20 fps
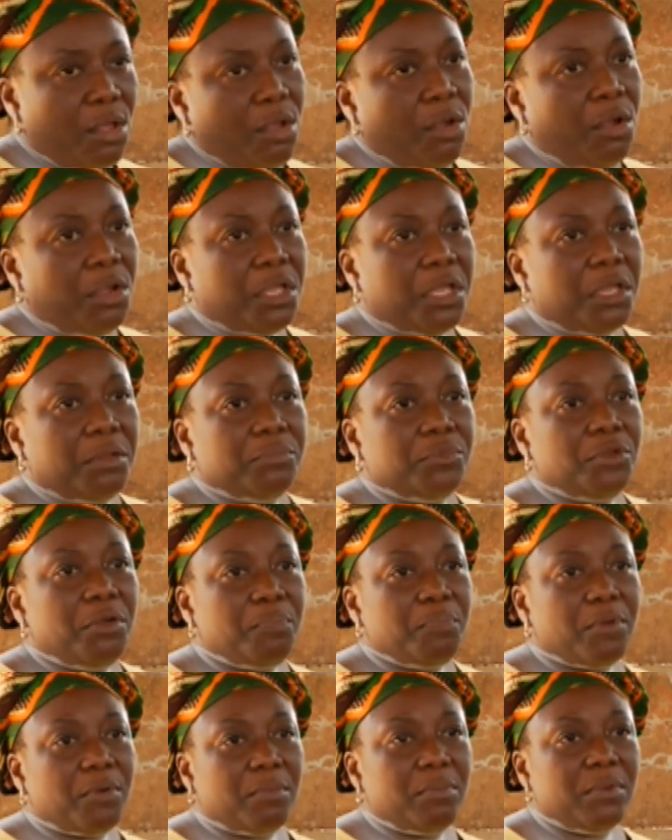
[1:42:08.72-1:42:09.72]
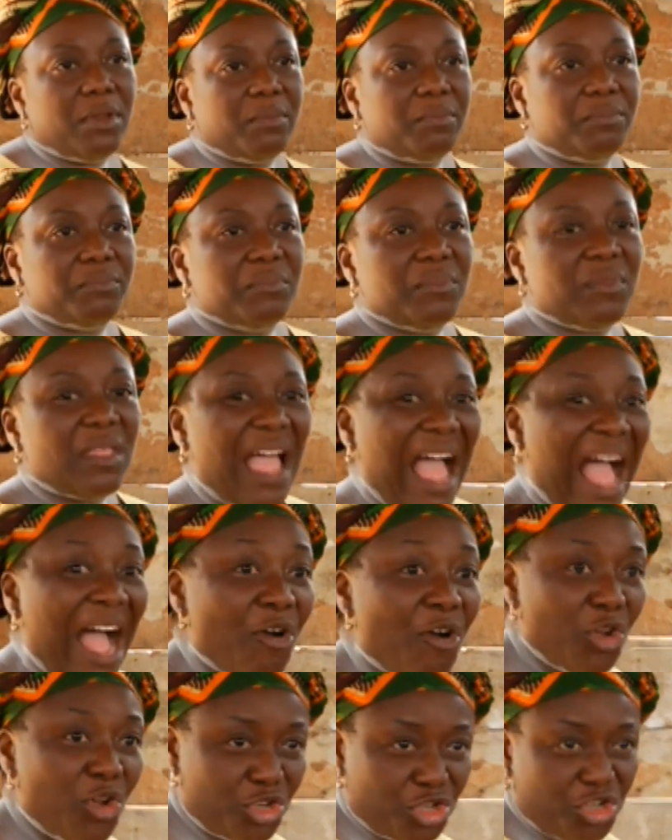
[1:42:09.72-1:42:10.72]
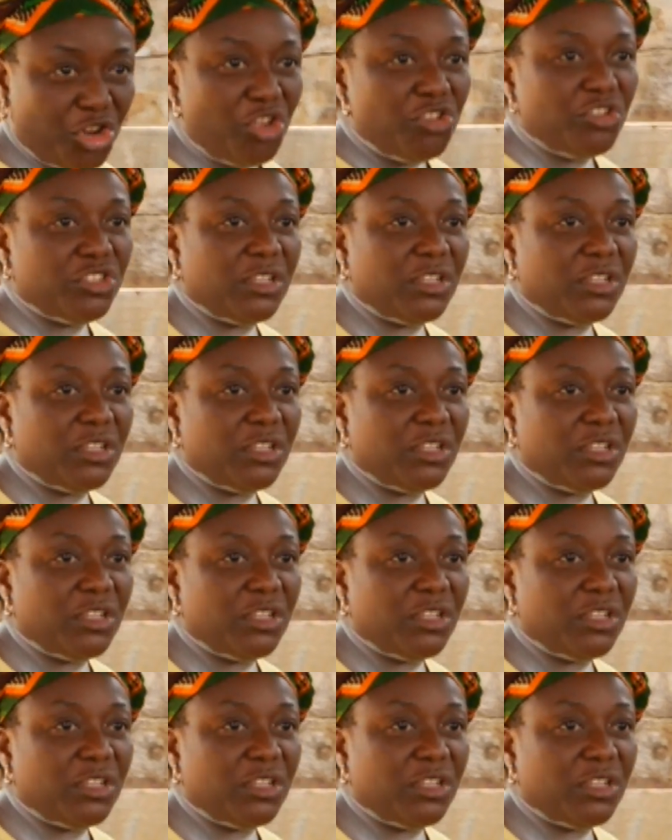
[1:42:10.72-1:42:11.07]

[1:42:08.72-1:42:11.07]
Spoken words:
Okay, no problem. I will show you